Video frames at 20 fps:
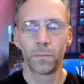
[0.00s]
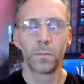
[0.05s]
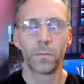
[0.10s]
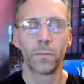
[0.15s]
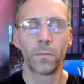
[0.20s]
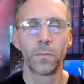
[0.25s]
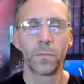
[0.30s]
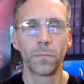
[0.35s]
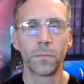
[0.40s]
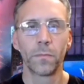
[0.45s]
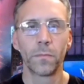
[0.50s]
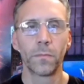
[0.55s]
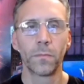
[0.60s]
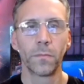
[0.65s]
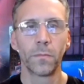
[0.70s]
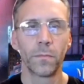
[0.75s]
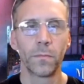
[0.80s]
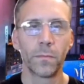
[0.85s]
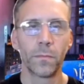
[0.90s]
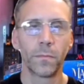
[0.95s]

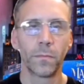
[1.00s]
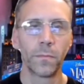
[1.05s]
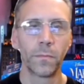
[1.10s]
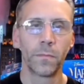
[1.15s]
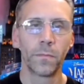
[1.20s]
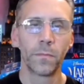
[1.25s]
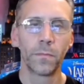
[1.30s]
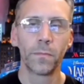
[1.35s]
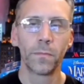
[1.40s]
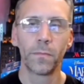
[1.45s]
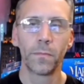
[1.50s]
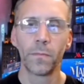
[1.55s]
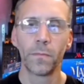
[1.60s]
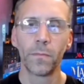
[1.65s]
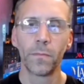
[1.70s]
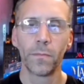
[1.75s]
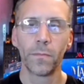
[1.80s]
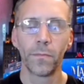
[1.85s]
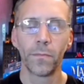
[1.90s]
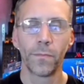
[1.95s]

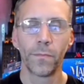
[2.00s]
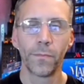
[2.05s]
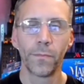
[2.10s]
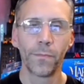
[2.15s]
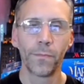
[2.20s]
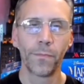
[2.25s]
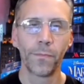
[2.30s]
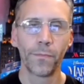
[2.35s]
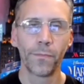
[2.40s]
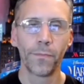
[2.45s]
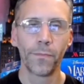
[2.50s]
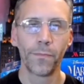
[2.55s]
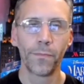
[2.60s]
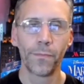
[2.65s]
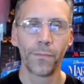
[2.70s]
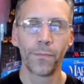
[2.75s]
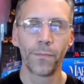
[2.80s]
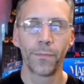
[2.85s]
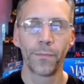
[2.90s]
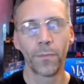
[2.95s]

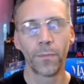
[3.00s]
The person shown says nothing.